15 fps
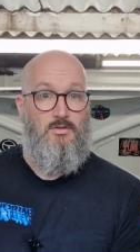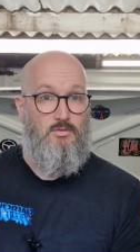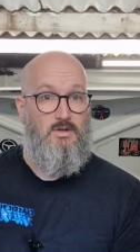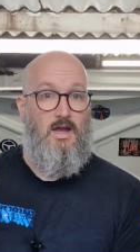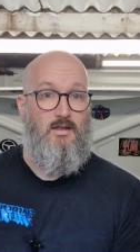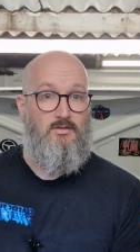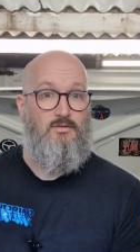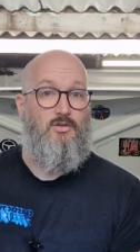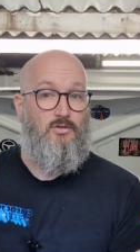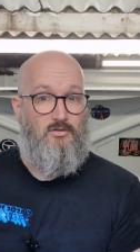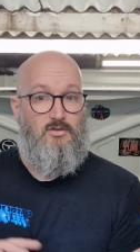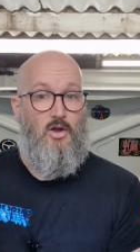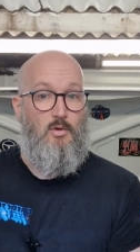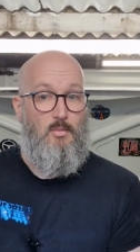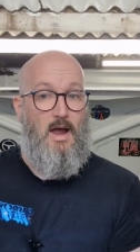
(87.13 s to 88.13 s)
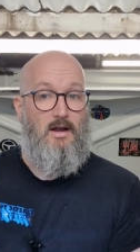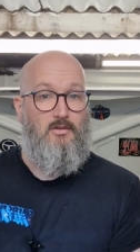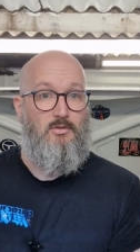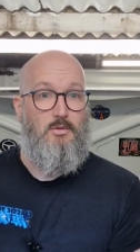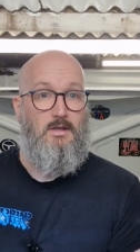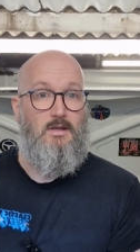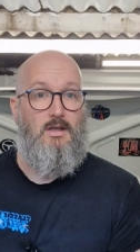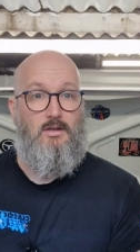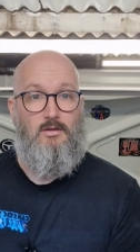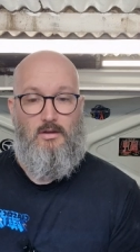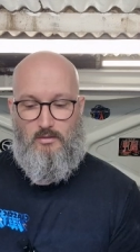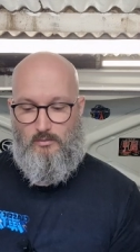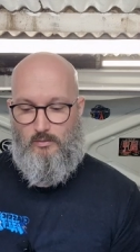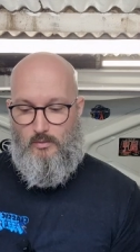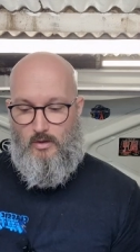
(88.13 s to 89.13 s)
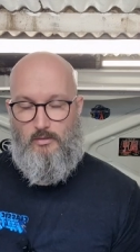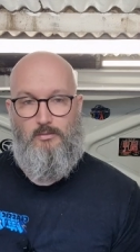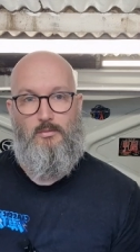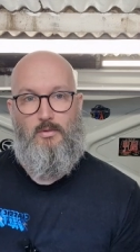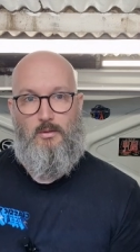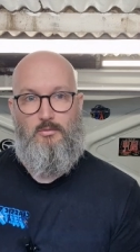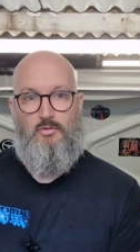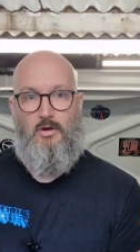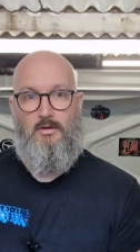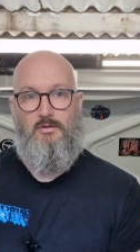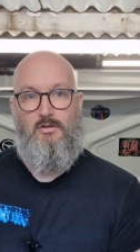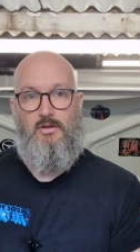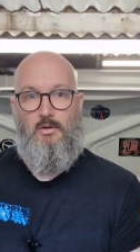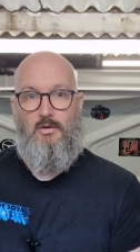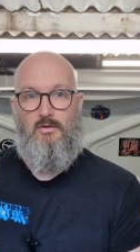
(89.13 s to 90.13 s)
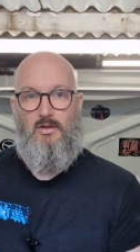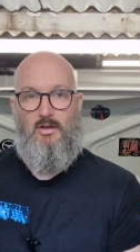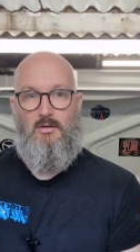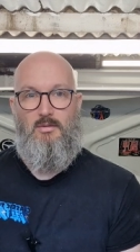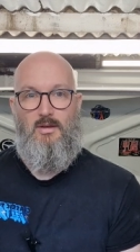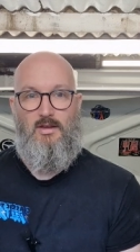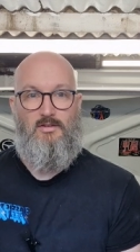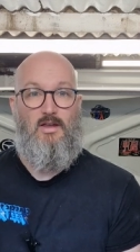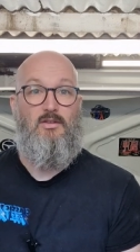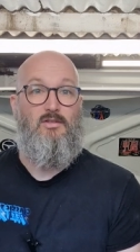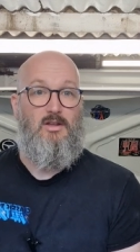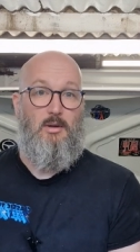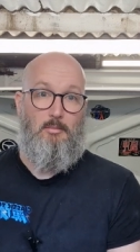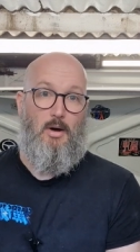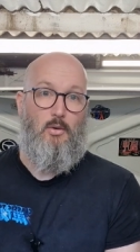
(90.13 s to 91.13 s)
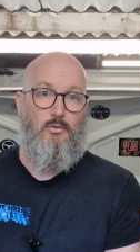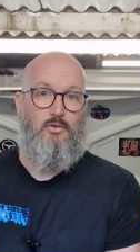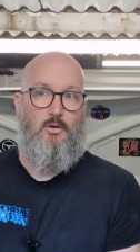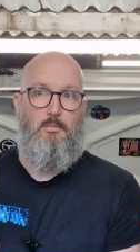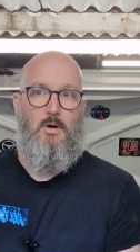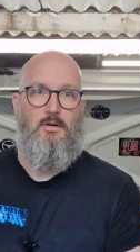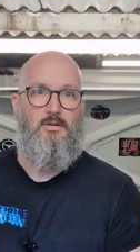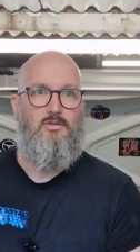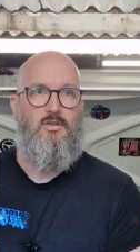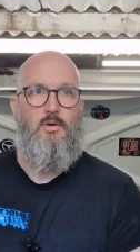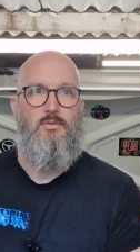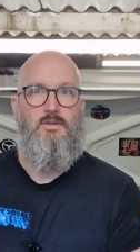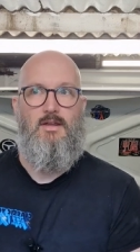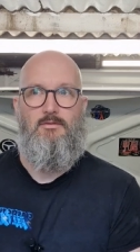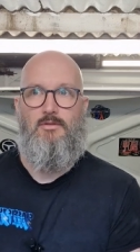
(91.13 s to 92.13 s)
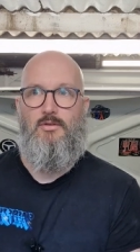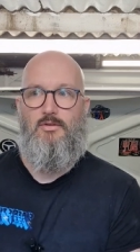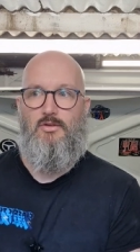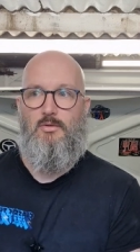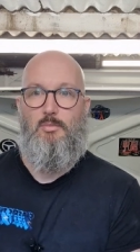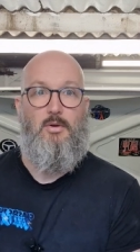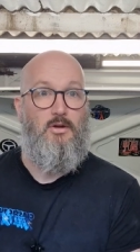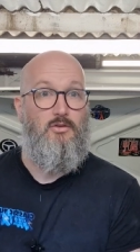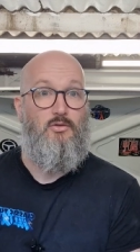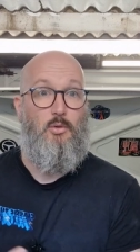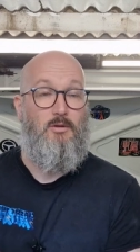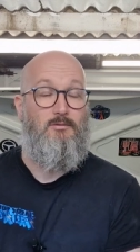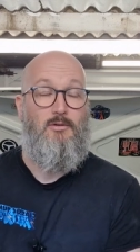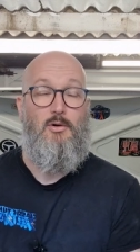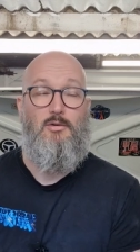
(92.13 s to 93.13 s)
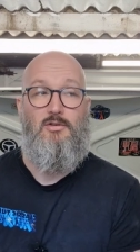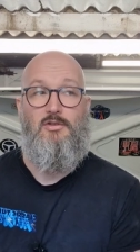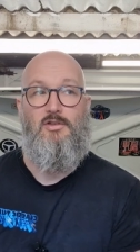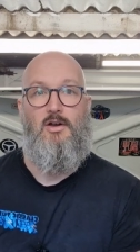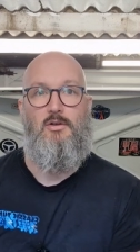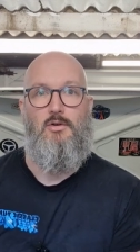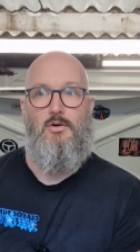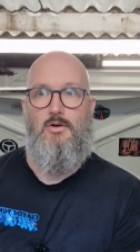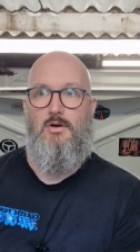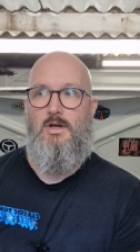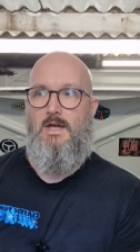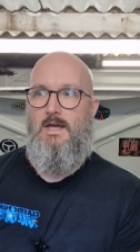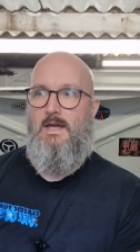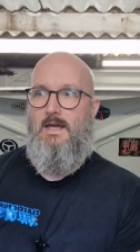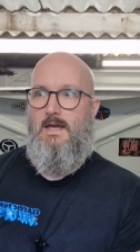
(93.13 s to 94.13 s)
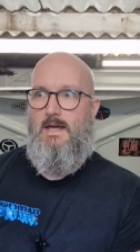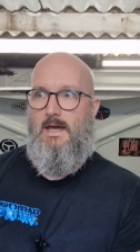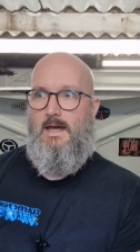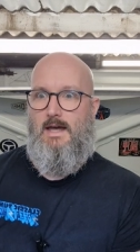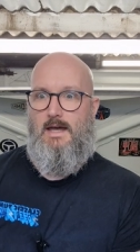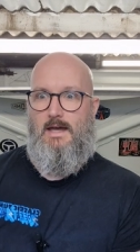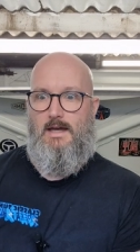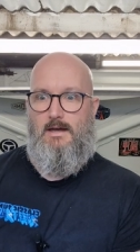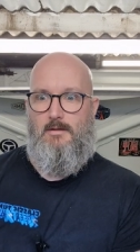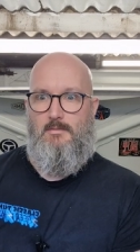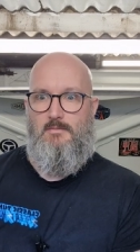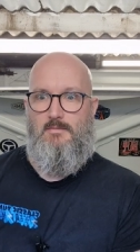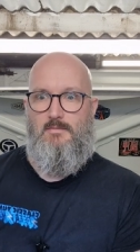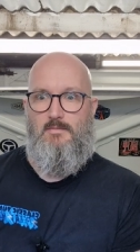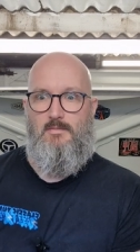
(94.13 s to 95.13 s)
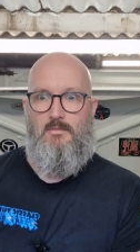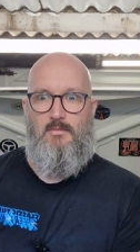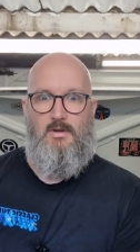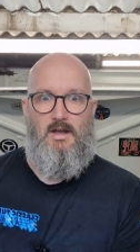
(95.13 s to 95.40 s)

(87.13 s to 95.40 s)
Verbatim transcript: you can just go back to it. it. What I'm trying to do is a, essentially a bolt-on mod. It's no different to putting twin forties on or um,